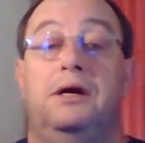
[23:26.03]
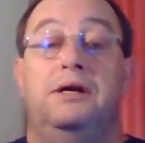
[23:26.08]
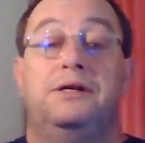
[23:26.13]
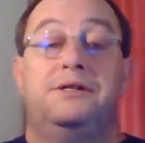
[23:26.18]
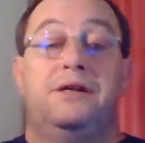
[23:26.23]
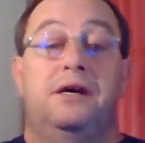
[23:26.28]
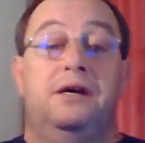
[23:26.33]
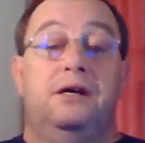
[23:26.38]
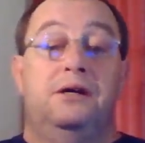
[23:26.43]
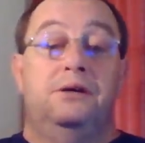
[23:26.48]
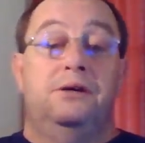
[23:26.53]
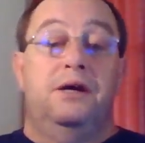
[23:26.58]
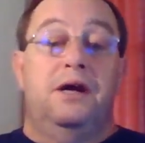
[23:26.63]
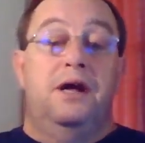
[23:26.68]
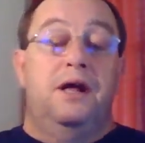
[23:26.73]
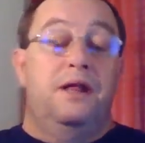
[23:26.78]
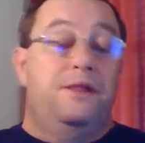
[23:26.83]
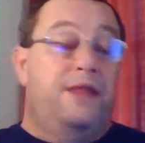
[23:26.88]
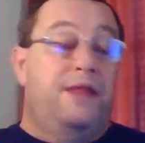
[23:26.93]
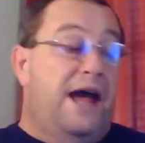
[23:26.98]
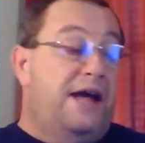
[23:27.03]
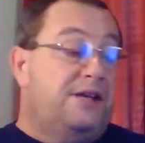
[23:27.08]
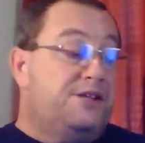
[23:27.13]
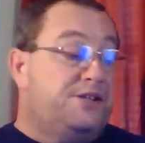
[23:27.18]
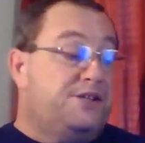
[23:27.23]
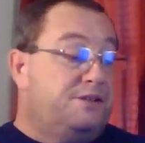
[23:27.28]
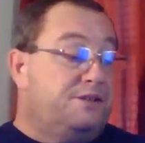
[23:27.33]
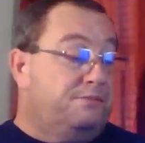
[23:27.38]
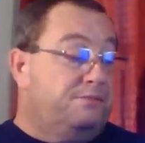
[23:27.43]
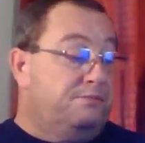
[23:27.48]
So
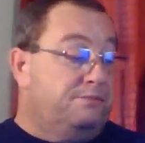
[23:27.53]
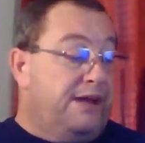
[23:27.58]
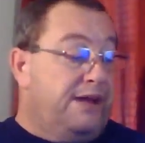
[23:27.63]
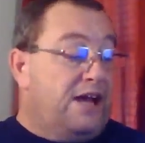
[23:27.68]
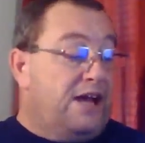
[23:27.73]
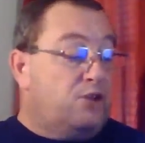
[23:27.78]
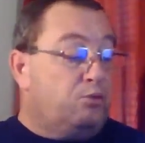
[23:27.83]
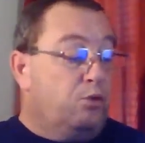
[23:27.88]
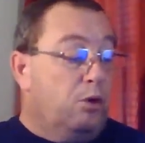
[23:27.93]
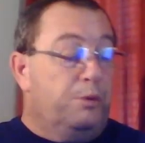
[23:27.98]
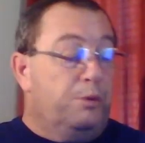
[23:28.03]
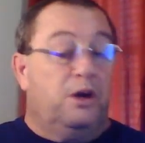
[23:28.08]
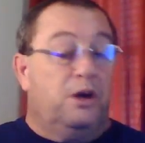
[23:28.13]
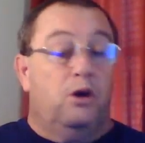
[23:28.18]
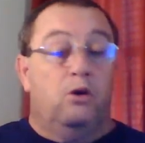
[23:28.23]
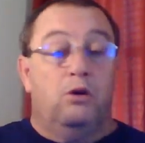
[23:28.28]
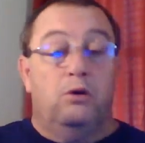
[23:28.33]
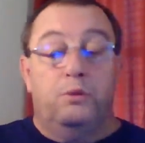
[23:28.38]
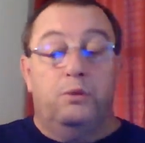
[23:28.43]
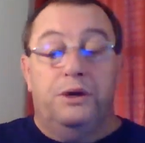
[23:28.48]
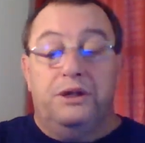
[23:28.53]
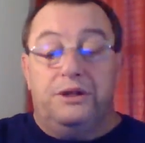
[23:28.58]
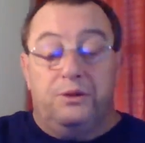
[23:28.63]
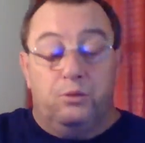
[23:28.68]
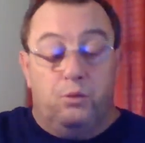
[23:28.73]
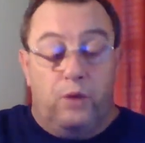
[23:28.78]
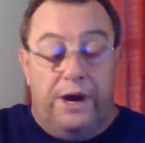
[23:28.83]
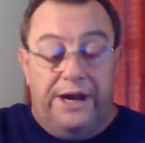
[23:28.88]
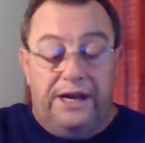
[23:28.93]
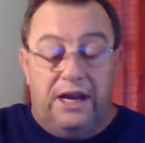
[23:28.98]
that's where we're going with the
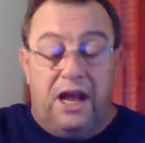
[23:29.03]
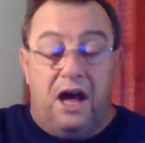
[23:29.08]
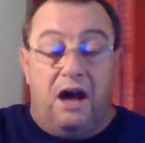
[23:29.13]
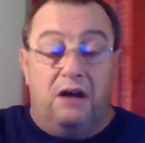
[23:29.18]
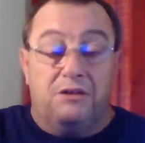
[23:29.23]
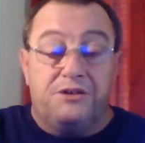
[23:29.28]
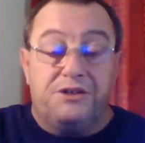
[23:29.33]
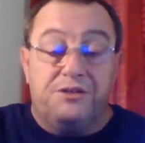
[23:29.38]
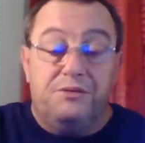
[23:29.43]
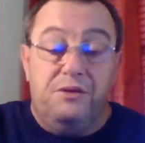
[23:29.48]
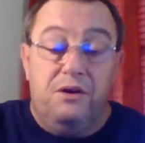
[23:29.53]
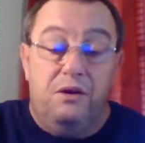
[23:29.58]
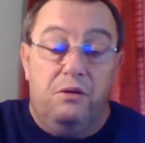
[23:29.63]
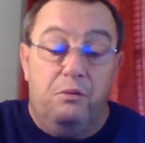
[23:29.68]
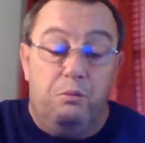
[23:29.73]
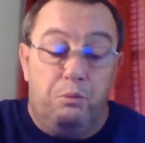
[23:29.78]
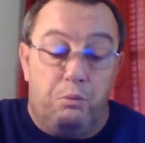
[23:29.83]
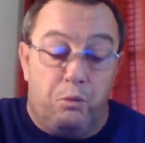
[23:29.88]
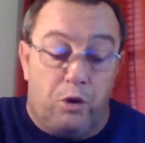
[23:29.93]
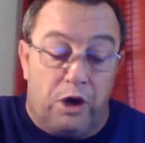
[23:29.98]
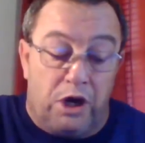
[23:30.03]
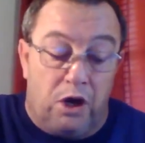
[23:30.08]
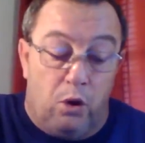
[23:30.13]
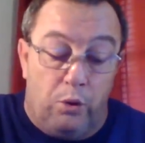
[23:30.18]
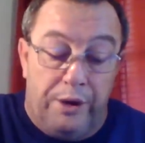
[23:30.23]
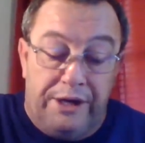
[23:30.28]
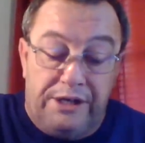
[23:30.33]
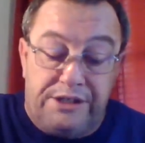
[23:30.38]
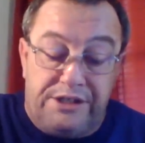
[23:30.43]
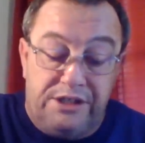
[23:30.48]
weight loss. We're
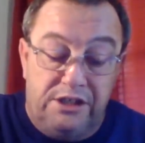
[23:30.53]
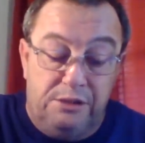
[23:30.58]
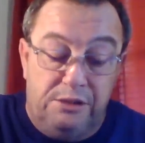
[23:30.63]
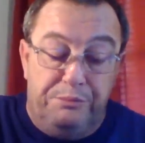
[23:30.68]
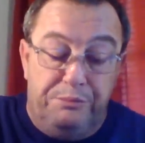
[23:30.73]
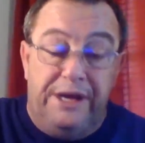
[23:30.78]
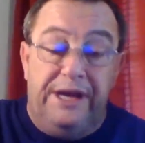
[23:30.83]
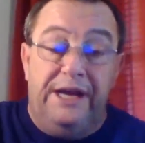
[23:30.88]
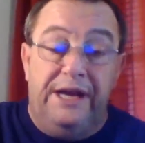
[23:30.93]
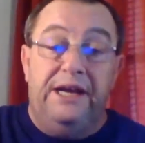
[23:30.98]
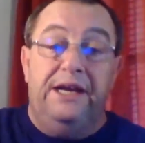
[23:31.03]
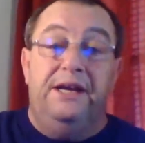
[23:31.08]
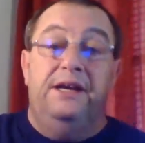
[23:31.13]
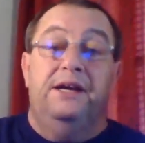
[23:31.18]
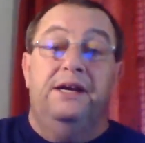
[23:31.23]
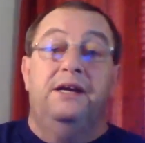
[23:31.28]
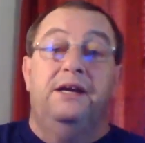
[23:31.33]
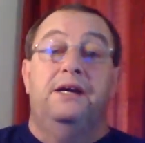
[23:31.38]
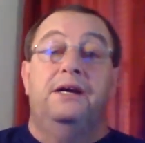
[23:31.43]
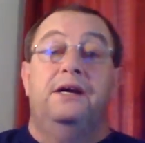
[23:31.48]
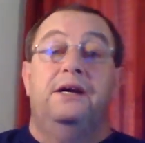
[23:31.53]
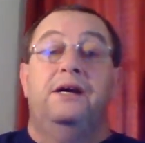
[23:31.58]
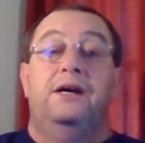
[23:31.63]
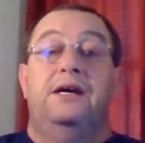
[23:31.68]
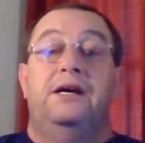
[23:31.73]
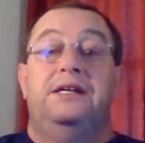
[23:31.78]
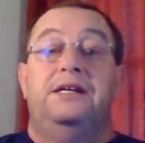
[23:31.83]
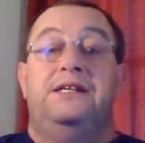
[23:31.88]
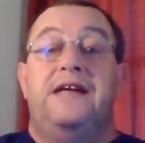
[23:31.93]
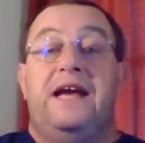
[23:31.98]
going to be
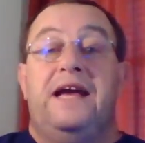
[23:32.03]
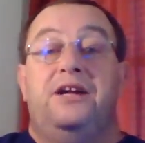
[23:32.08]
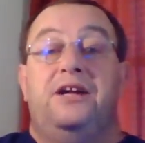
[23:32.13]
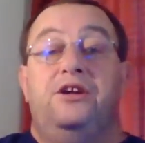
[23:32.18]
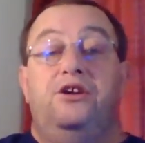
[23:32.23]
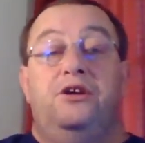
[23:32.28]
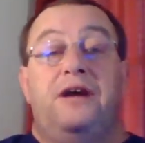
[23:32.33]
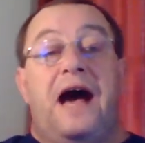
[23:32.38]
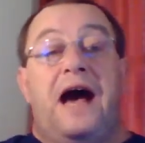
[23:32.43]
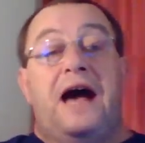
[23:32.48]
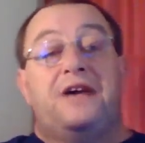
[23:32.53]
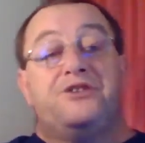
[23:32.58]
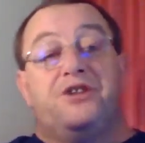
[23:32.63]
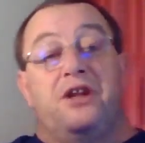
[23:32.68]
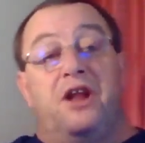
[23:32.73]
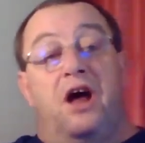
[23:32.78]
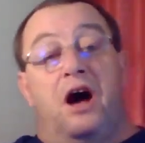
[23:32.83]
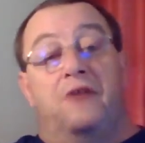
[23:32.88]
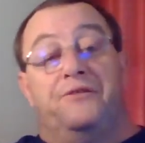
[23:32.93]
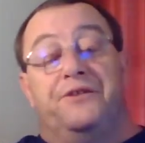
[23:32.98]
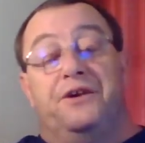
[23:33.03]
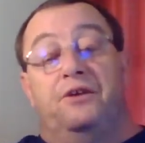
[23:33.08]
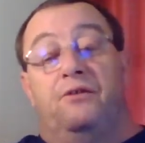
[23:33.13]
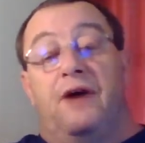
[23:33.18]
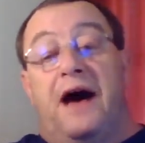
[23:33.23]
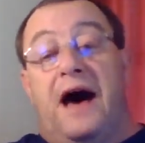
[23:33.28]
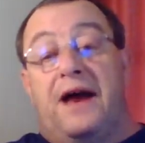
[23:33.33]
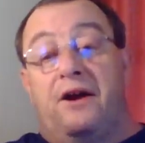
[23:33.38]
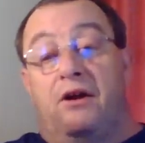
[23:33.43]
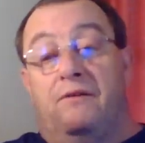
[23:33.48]
taking you guys along for the
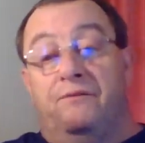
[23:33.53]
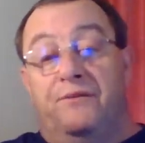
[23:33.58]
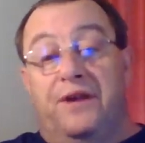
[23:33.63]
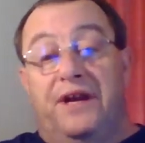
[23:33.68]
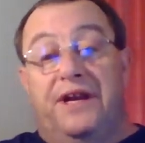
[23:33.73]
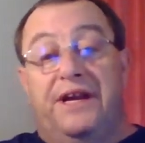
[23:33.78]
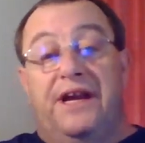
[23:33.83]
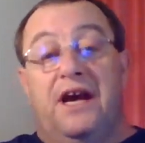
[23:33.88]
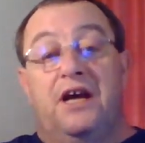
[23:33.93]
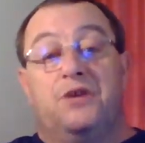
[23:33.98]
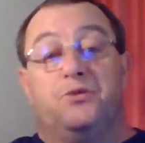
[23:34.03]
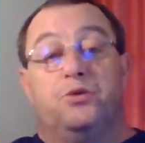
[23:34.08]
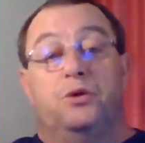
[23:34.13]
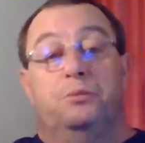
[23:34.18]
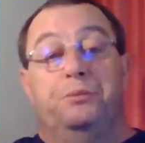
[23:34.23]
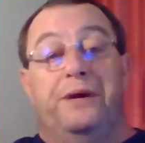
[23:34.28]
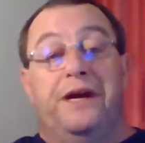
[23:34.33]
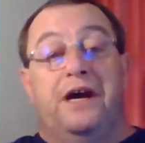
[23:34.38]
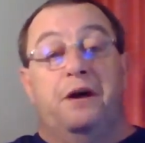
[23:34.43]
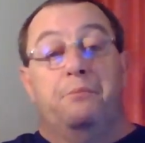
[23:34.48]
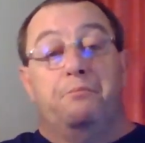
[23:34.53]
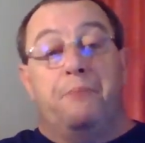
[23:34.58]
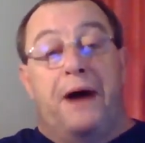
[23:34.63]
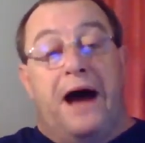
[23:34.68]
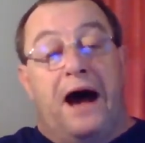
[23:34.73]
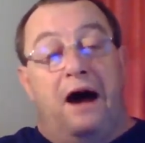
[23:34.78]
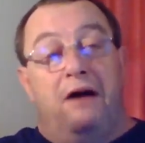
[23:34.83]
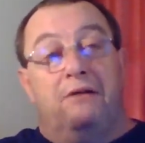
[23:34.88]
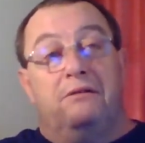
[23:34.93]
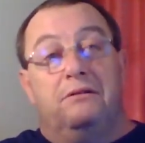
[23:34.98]
ride. Our videos will be
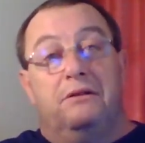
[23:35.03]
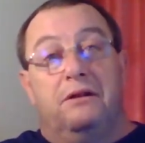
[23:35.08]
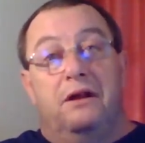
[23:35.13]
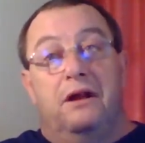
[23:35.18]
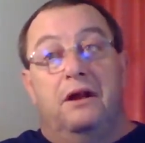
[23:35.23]
about